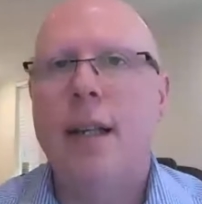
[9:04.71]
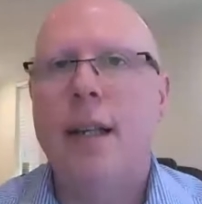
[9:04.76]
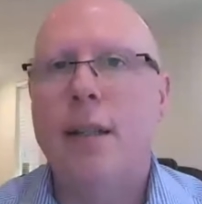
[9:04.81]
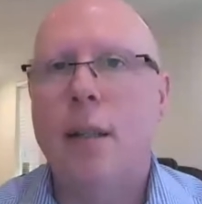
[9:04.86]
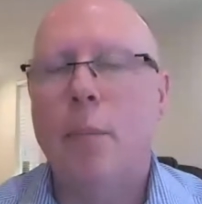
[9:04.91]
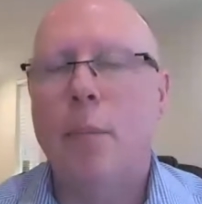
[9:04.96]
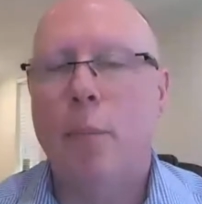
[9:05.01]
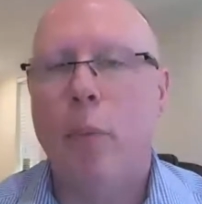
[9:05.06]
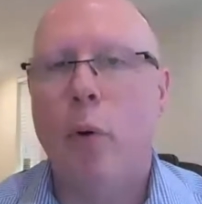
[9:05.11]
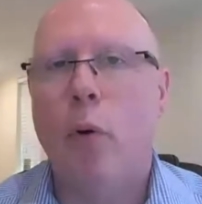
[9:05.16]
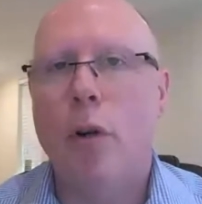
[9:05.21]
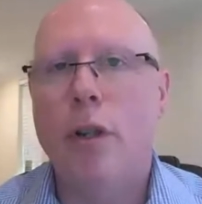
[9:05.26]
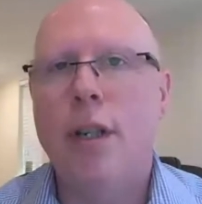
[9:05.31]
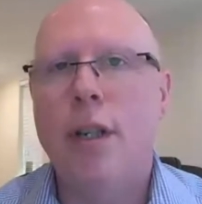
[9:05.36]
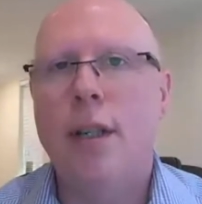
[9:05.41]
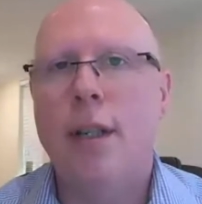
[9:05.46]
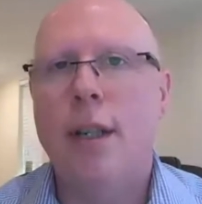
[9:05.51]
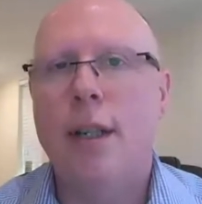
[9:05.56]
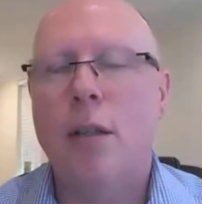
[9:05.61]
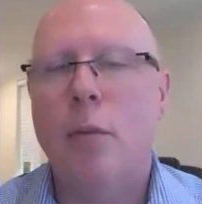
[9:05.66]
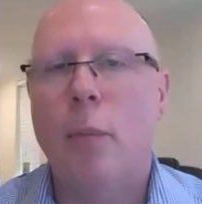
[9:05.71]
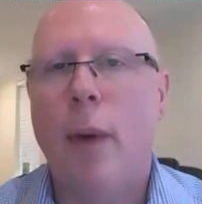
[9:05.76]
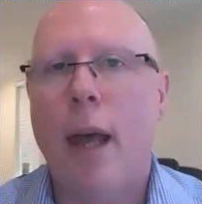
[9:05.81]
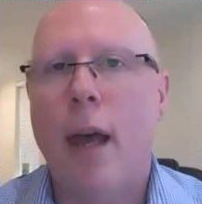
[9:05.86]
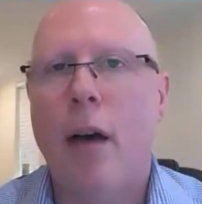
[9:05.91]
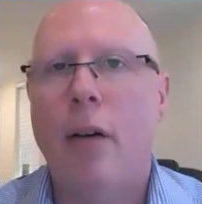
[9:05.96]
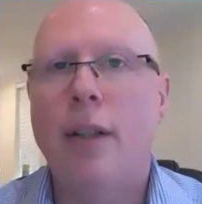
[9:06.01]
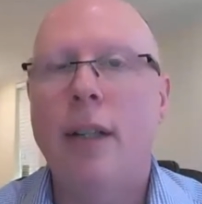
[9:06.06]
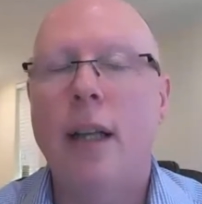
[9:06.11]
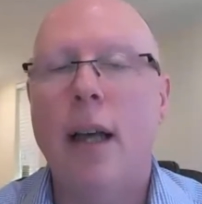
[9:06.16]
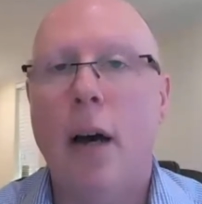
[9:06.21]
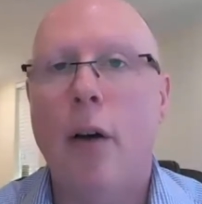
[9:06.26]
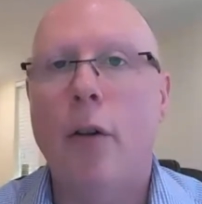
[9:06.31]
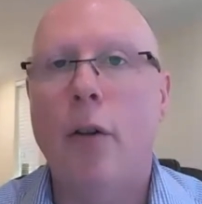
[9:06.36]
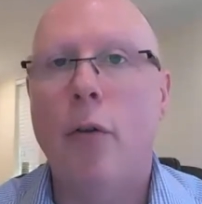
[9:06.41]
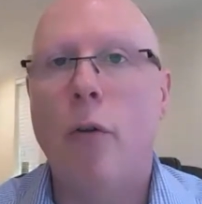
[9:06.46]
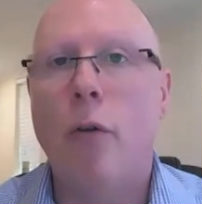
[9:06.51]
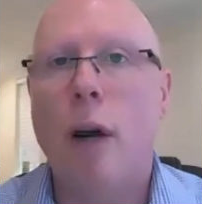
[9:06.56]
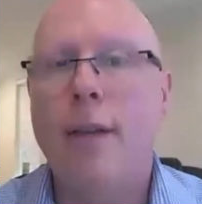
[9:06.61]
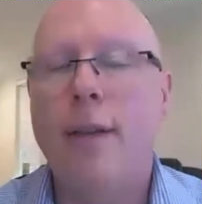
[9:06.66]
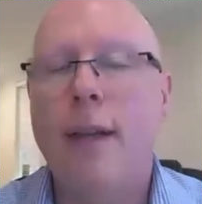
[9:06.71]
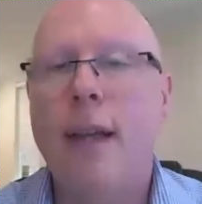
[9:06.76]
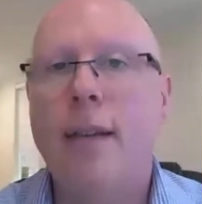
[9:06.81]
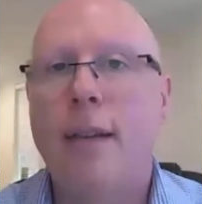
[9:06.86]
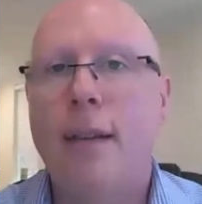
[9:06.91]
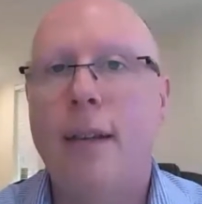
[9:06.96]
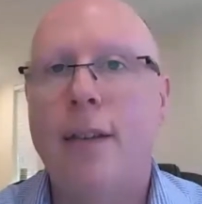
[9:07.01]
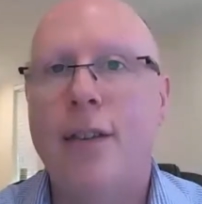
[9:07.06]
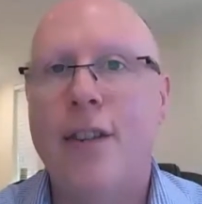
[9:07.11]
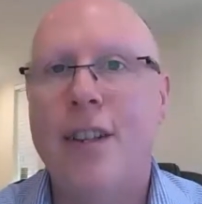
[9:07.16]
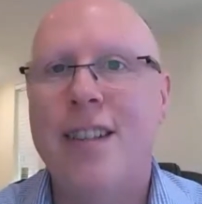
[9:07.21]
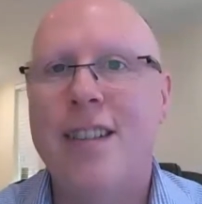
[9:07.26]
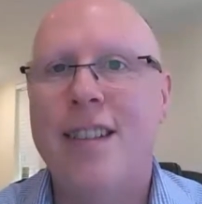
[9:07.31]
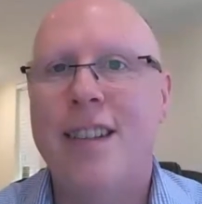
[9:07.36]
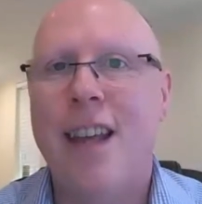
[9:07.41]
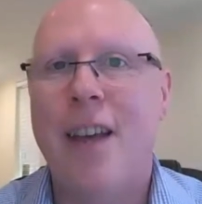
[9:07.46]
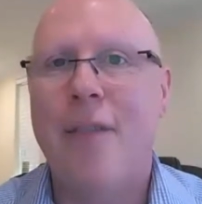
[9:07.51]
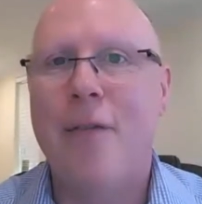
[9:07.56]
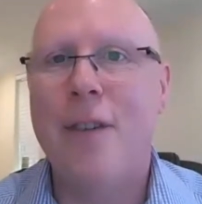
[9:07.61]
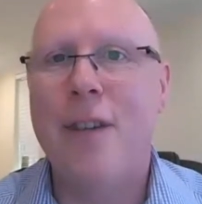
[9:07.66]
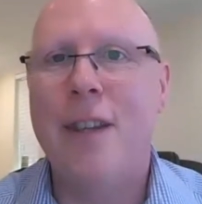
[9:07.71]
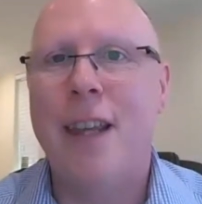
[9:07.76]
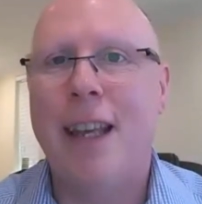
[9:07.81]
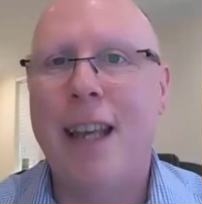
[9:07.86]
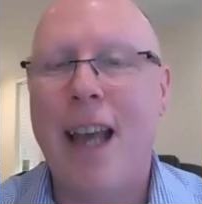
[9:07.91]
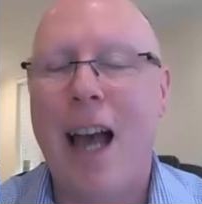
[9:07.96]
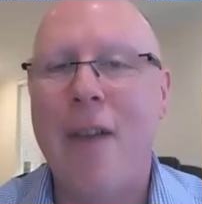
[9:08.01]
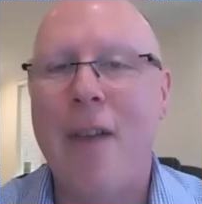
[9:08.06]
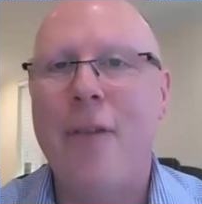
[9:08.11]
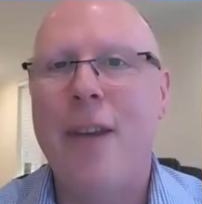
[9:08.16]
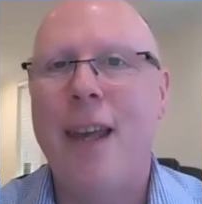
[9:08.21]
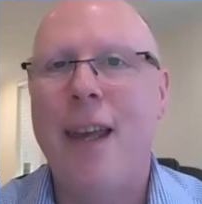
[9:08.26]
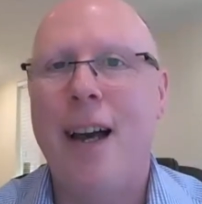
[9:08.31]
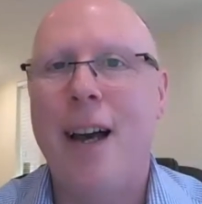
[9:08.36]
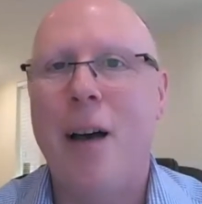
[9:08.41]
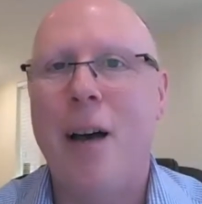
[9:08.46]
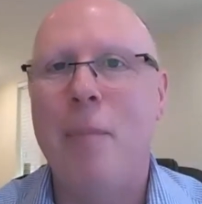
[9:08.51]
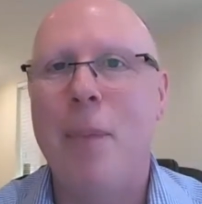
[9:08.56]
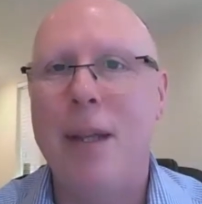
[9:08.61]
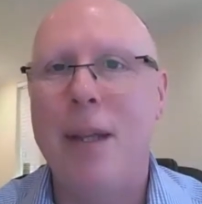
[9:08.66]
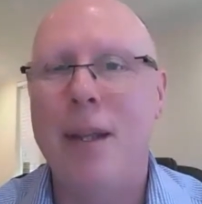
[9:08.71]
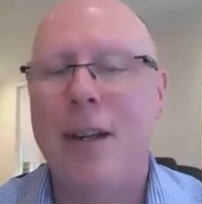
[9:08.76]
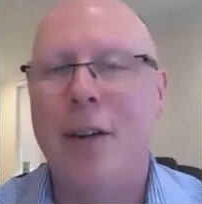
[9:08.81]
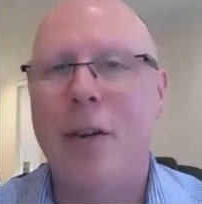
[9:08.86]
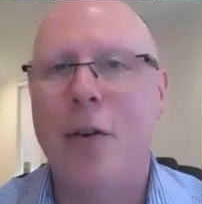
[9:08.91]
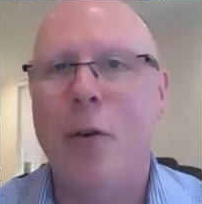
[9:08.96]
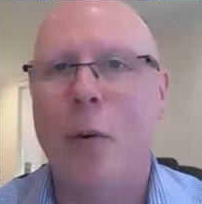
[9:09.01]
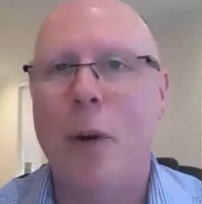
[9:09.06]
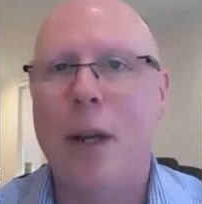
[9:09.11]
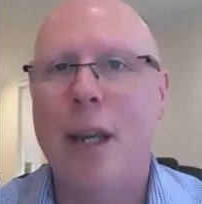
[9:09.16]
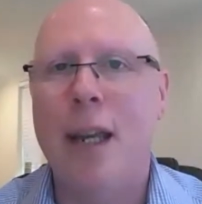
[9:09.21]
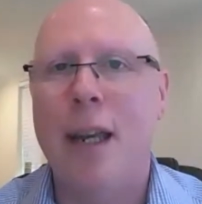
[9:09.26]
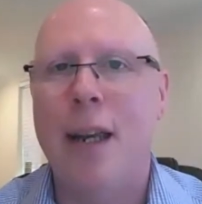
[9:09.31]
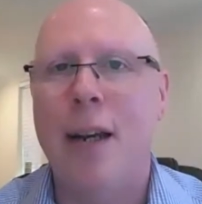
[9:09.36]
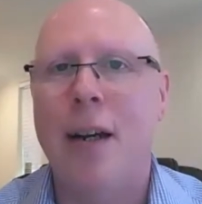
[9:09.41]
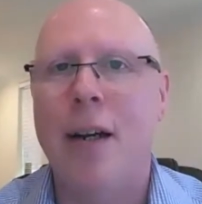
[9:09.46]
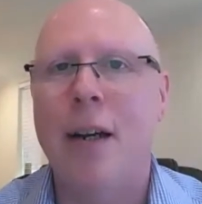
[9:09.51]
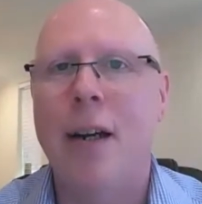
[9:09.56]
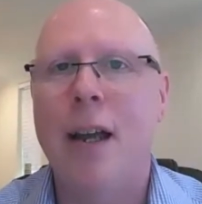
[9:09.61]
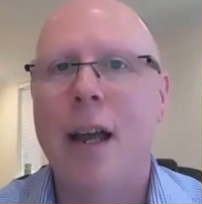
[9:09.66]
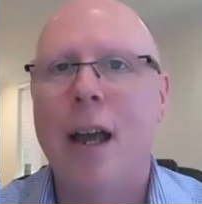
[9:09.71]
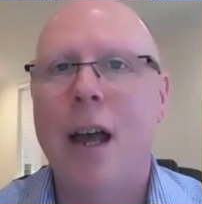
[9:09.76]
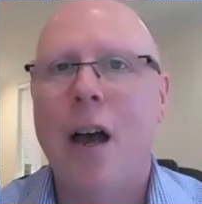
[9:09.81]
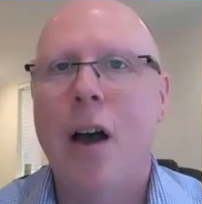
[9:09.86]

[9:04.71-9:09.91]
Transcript: is important as well. And although I did just give you the caveat a minute ago here